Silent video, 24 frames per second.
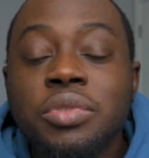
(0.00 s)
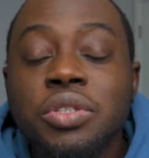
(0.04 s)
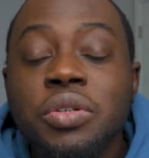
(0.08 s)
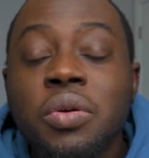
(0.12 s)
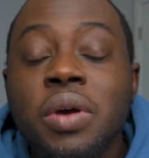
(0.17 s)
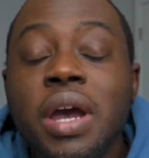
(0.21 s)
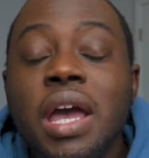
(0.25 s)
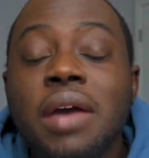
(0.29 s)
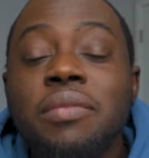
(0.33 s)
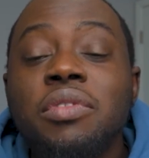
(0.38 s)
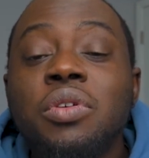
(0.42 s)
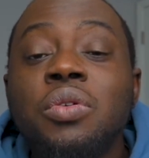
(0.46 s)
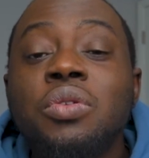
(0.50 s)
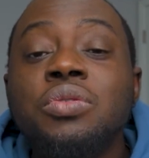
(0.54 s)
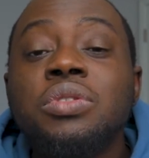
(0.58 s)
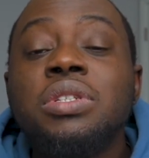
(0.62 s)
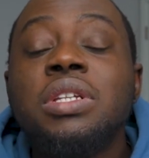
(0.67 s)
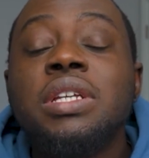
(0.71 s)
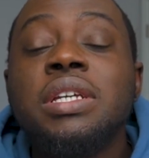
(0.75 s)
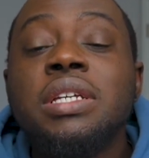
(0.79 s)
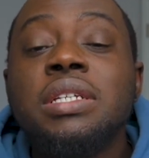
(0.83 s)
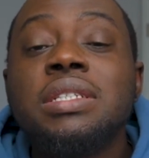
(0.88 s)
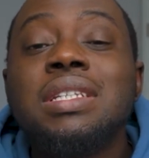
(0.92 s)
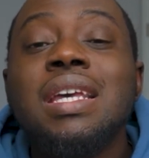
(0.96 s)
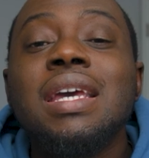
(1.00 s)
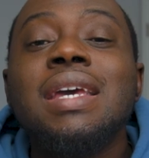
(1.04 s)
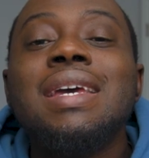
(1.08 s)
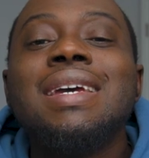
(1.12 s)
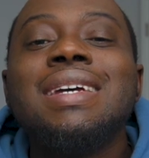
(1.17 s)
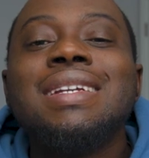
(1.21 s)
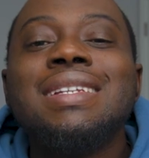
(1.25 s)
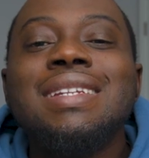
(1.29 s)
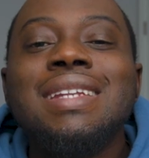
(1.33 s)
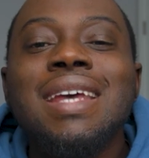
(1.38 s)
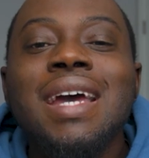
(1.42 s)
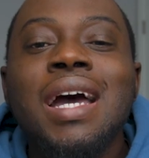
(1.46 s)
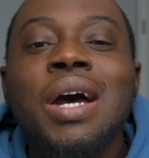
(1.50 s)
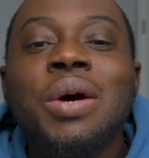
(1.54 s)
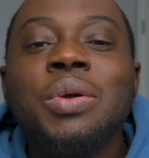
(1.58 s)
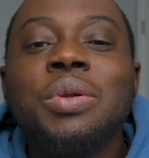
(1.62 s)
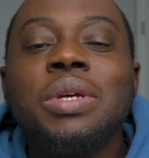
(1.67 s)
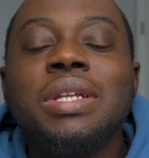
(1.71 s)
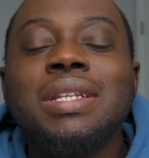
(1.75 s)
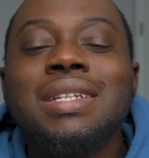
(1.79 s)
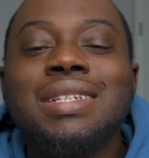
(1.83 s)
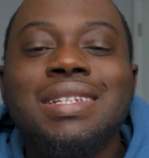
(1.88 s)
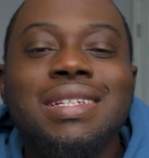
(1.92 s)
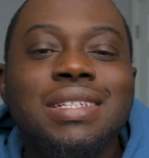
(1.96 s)
So I have those links
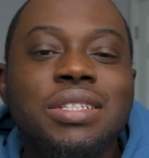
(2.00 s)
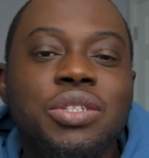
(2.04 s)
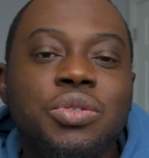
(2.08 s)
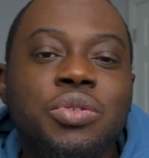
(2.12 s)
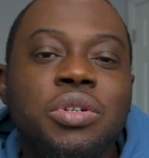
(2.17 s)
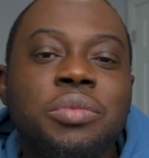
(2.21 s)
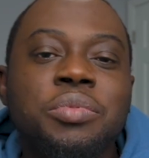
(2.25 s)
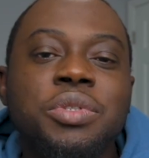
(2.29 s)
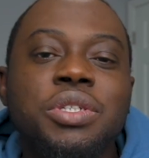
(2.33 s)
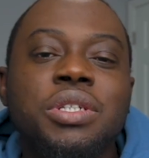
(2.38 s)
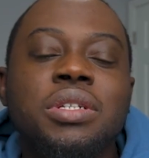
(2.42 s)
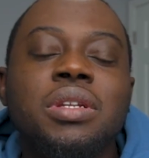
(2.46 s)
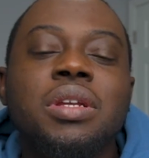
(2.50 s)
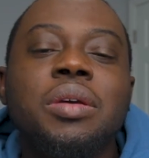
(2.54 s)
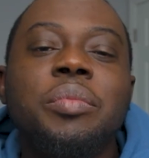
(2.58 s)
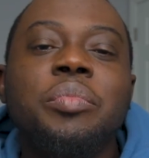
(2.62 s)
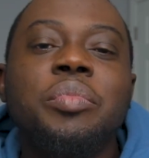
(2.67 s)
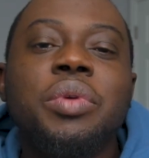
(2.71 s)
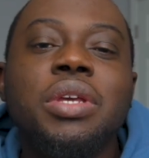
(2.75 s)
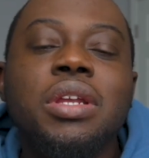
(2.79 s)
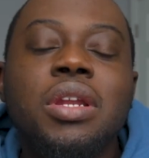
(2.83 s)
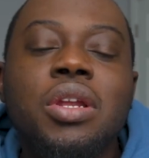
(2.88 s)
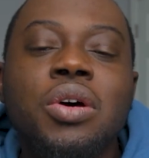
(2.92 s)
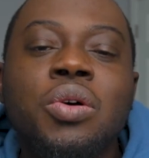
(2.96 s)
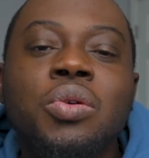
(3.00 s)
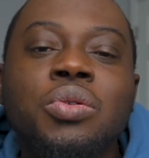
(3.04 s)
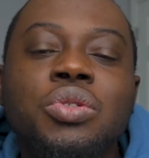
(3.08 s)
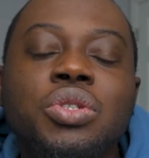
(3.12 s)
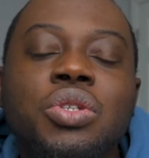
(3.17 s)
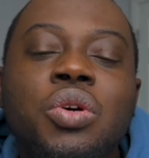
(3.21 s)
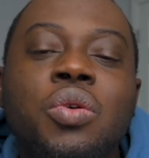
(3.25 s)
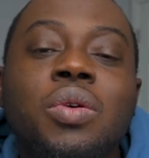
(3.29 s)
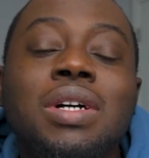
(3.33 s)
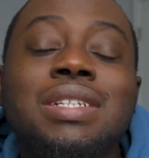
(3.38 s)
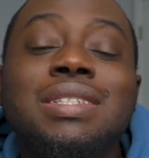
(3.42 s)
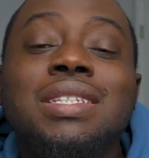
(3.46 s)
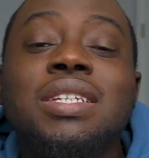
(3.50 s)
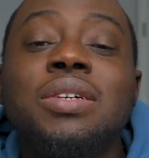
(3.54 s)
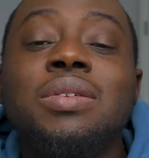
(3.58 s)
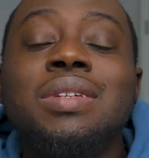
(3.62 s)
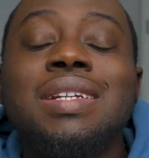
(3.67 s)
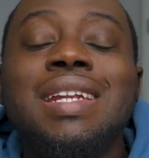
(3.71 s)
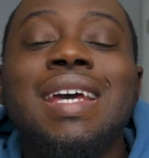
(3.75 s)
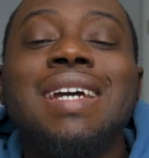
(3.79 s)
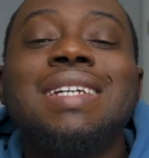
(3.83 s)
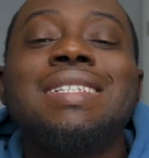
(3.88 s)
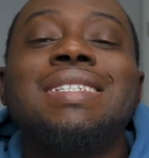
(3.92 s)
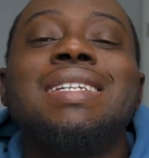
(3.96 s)
down in the description below. So until
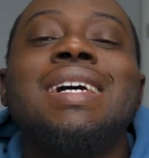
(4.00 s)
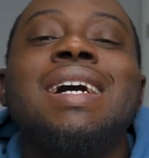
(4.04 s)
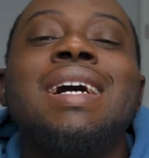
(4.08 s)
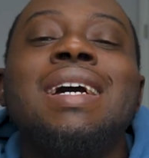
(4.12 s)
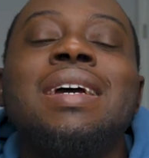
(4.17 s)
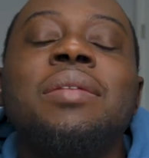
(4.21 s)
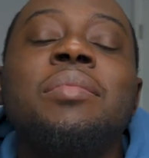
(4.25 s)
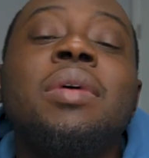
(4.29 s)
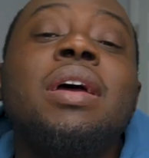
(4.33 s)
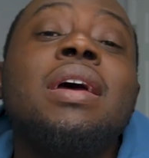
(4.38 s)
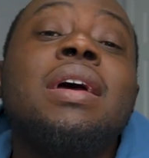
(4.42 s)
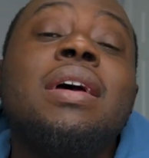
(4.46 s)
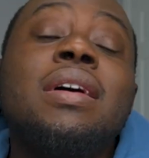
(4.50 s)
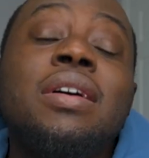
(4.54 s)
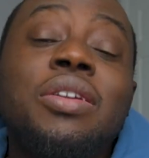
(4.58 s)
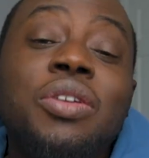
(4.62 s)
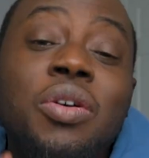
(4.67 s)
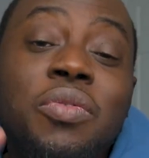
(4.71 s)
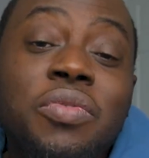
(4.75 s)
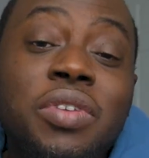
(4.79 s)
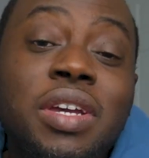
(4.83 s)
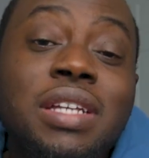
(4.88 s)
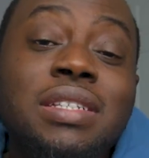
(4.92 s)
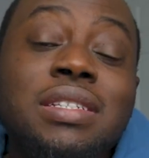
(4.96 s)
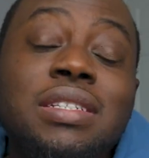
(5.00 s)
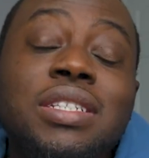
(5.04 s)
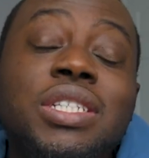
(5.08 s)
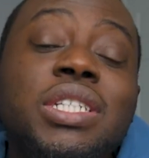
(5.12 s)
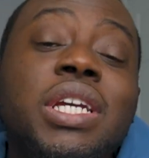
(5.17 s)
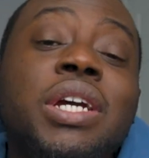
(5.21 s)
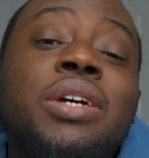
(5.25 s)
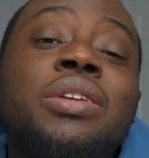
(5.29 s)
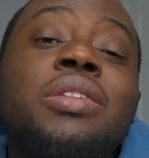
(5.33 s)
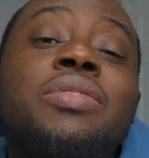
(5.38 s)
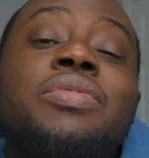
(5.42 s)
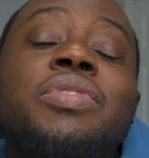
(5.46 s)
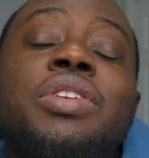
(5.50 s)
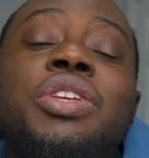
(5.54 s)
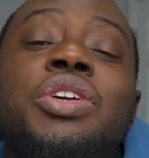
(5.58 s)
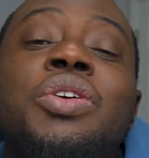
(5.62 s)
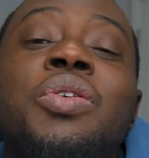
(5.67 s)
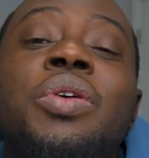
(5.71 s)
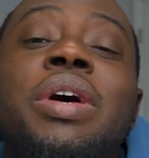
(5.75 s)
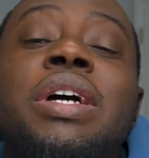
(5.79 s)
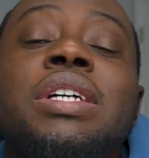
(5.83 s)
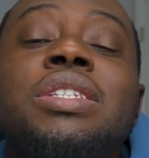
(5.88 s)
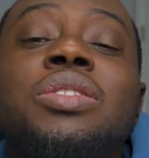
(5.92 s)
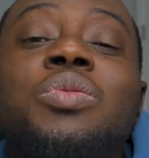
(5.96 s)
next time, don't forget to share the
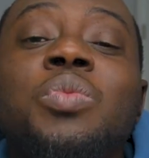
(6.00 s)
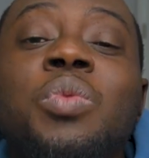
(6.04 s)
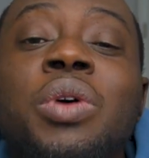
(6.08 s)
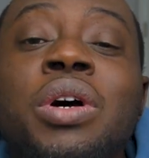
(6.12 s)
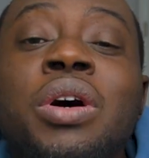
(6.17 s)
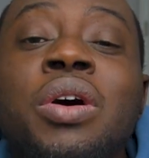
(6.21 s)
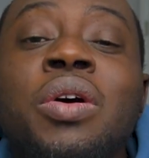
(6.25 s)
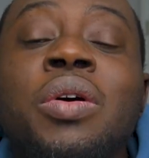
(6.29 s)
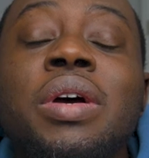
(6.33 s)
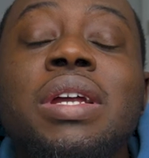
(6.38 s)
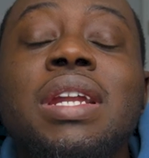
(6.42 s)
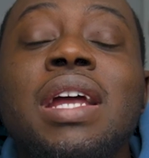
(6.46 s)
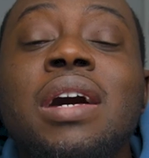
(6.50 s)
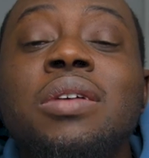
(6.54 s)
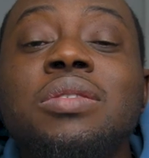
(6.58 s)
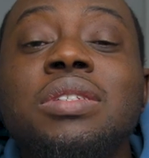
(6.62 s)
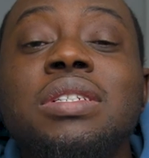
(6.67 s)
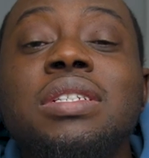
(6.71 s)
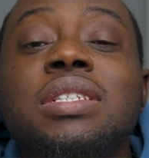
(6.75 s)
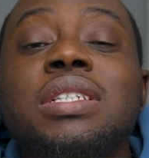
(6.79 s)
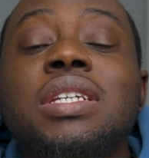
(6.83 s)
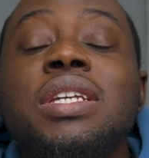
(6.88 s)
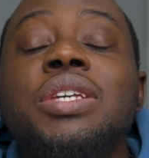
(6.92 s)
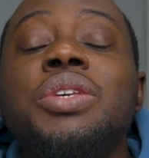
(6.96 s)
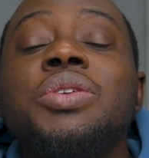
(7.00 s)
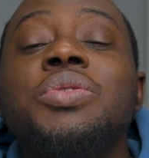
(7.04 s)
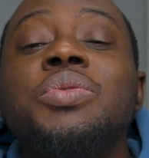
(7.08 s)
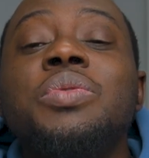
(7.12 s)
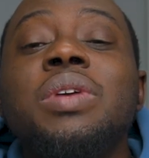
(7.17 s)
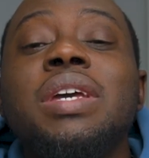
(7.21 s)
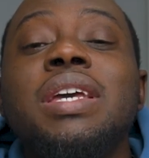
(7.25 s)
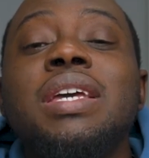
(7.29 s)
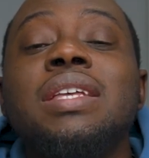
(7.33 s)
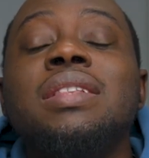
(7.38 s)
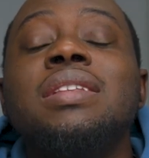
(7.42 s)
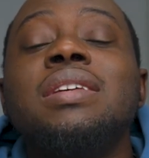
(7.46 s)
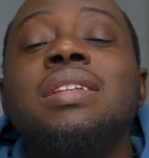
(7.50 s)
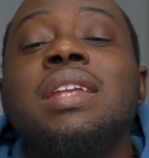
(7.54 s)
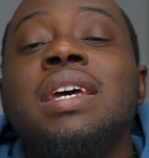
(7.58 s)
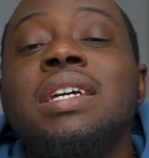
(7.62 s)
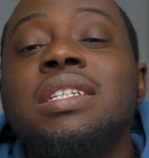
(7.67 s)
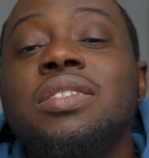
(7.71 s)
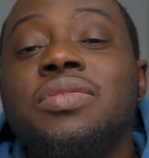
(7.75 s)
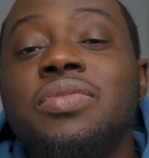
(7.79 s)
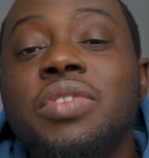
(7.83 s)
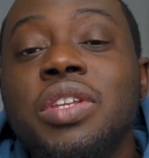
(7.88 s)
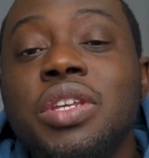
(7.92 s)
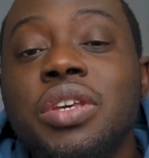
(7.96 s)
video as well, and I'll see you in the
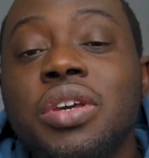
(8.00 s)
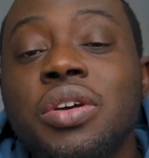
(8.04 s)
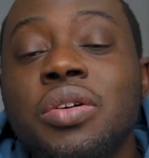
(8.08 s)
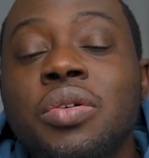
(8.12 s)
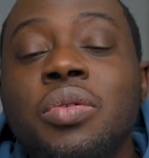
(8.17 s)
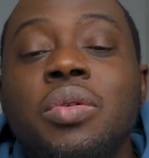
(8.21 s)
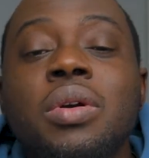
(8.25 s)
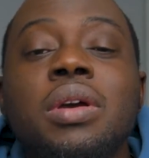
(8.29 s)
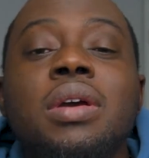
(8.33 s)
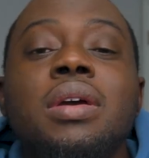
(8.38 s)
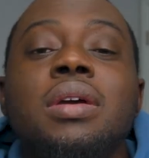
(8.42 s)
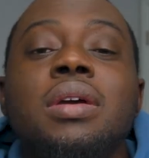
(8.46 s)
next video.